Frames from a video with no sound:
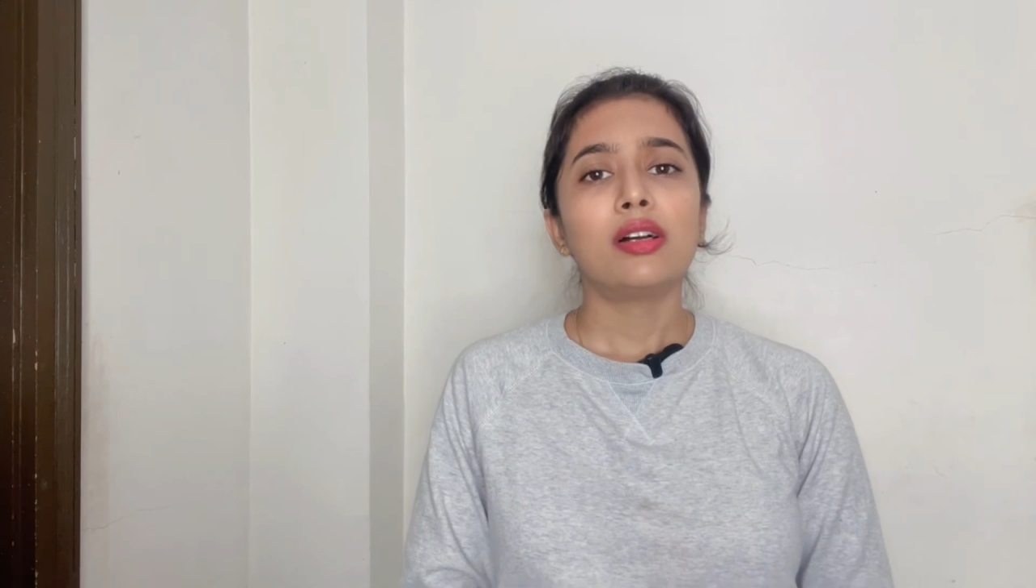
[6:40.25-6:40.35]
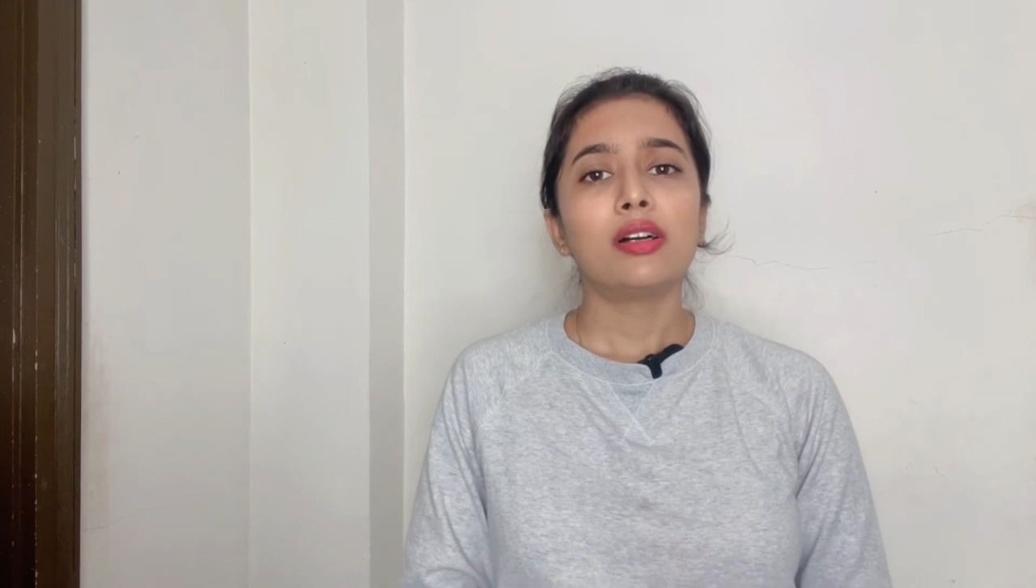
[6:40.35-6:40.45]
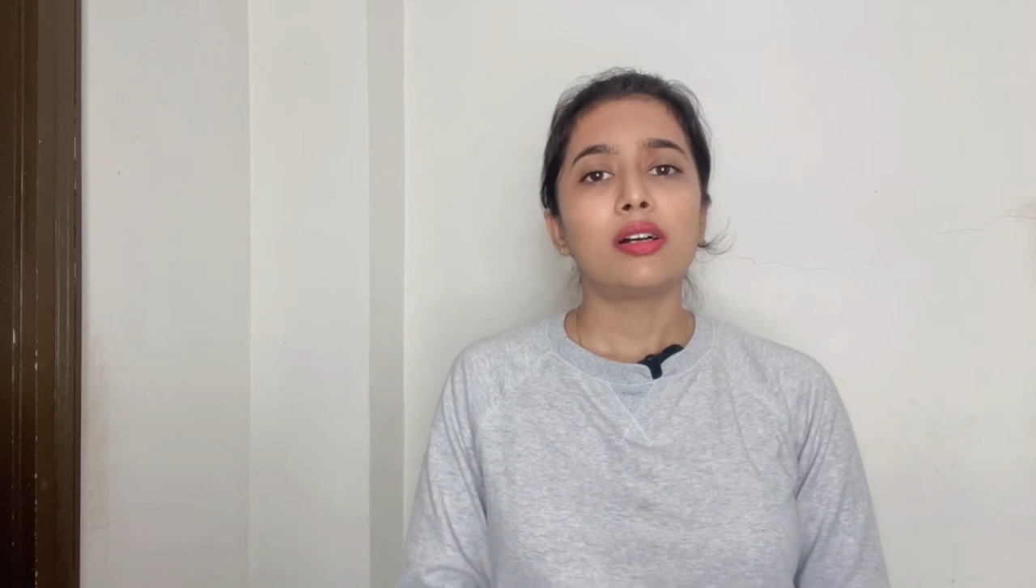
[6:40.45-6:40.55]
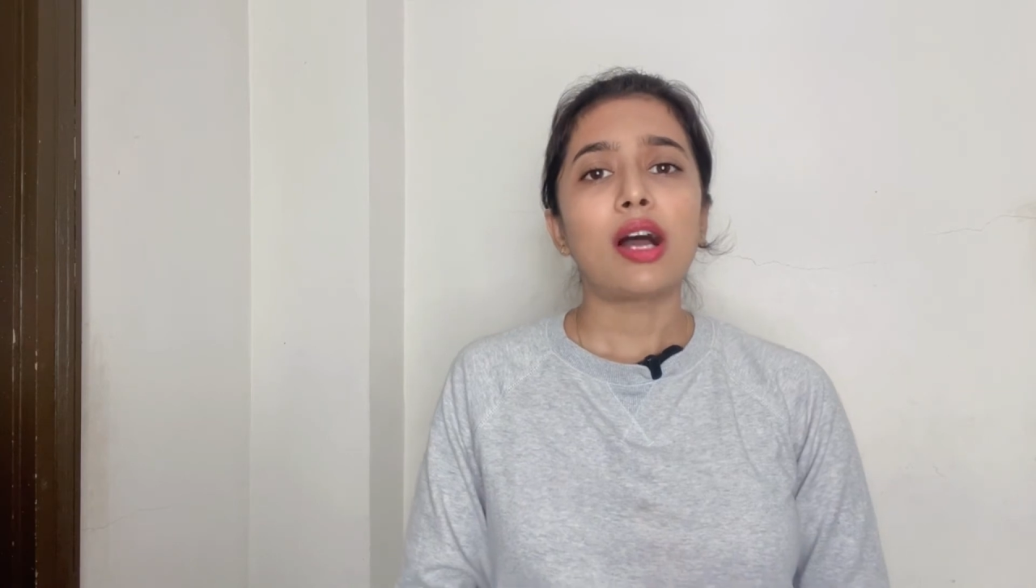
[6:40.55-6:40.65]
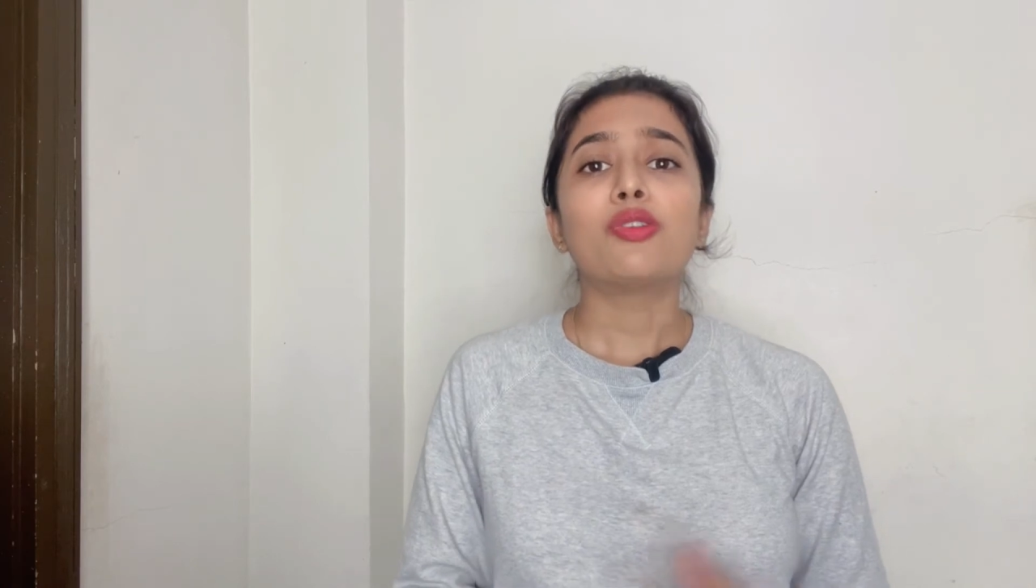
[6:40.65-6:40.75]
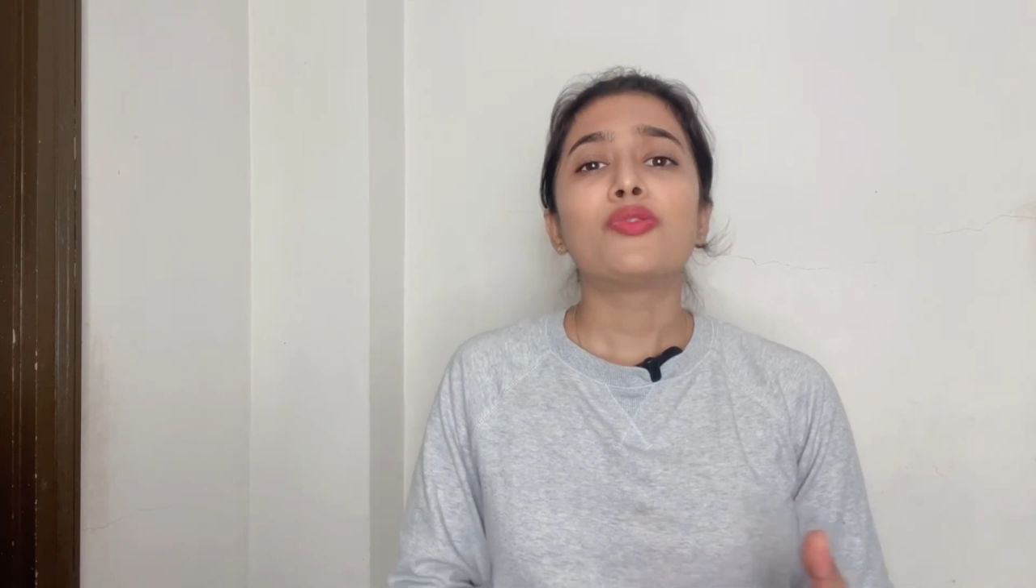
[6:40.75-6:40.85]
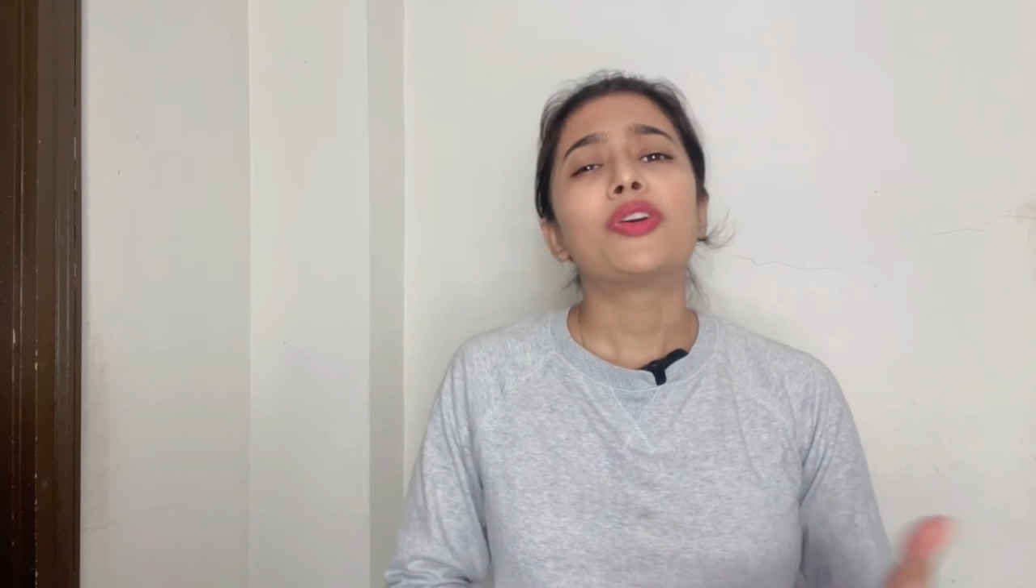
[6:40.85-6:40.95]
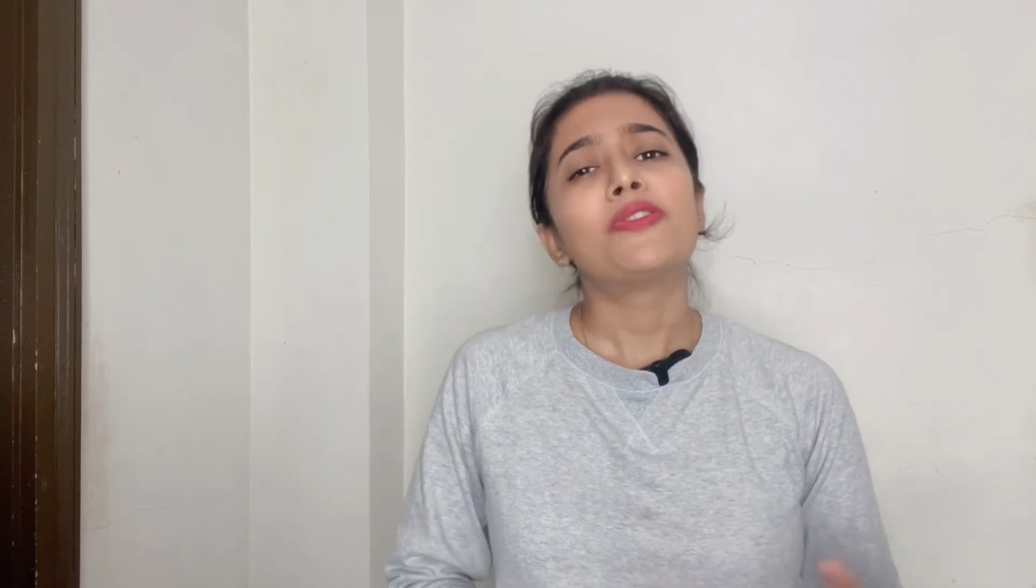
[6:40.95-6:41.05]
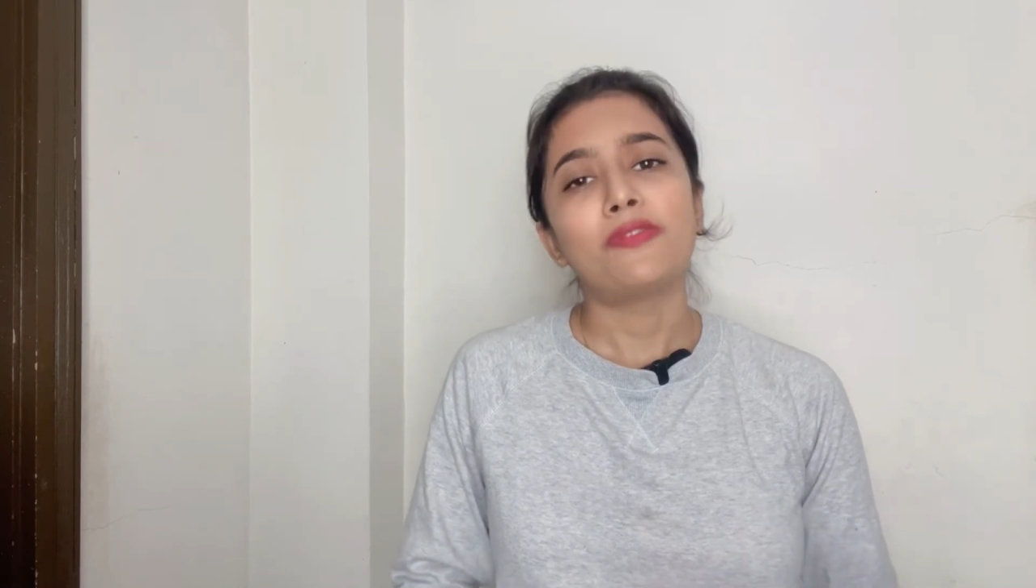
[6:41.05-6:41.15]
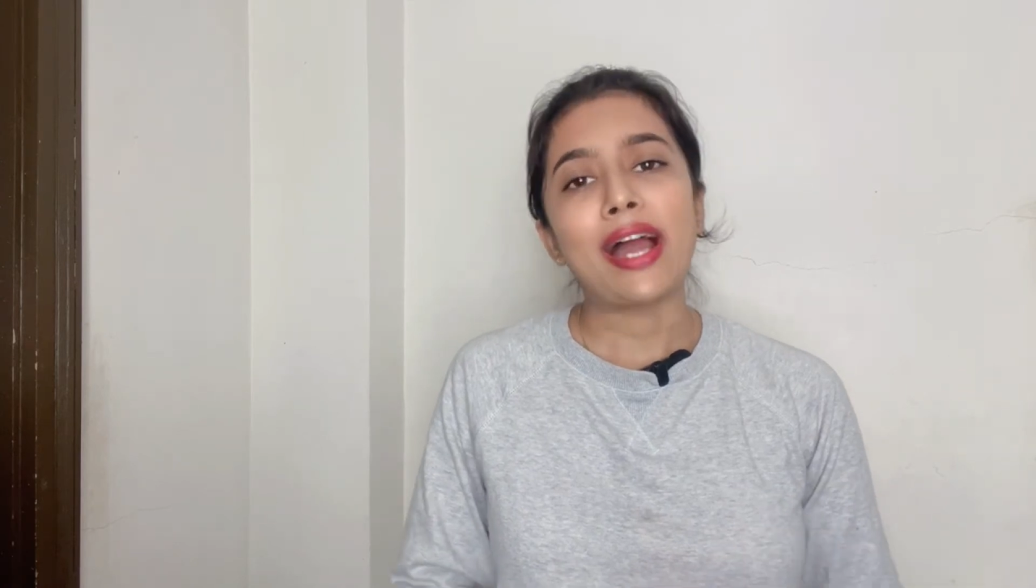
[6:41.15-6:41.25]
out for
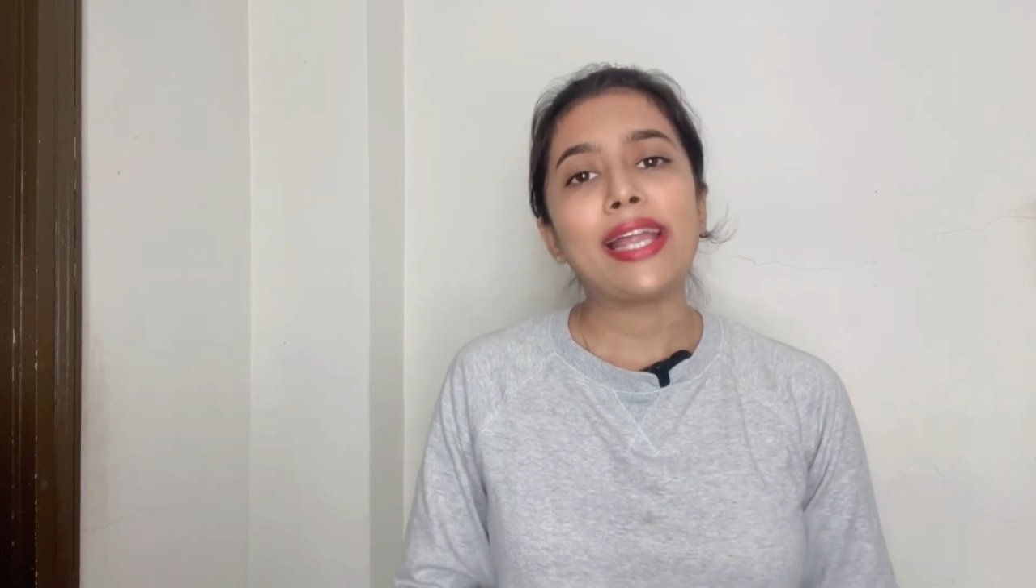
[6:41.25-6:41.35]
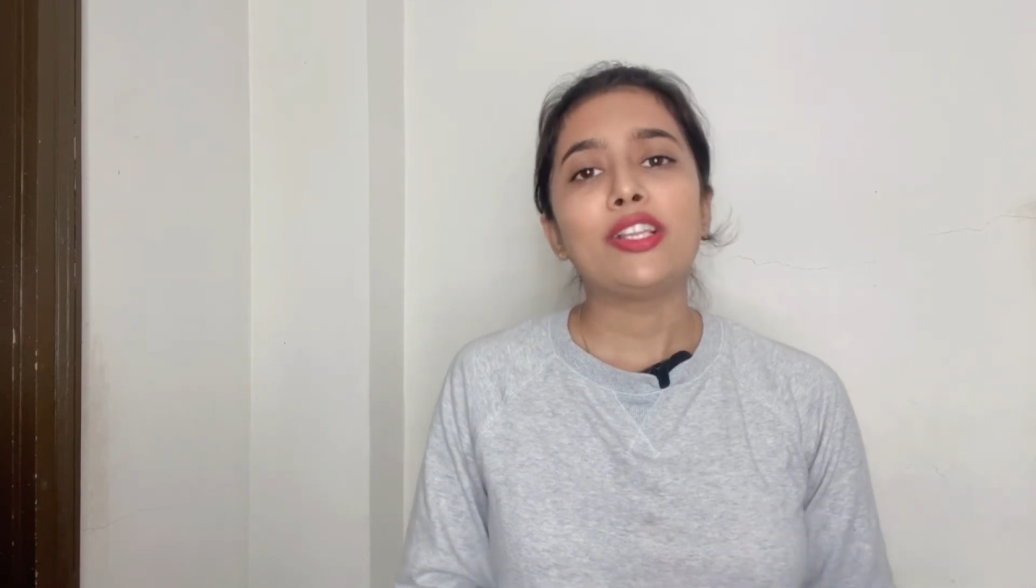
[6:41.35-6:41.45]
a while.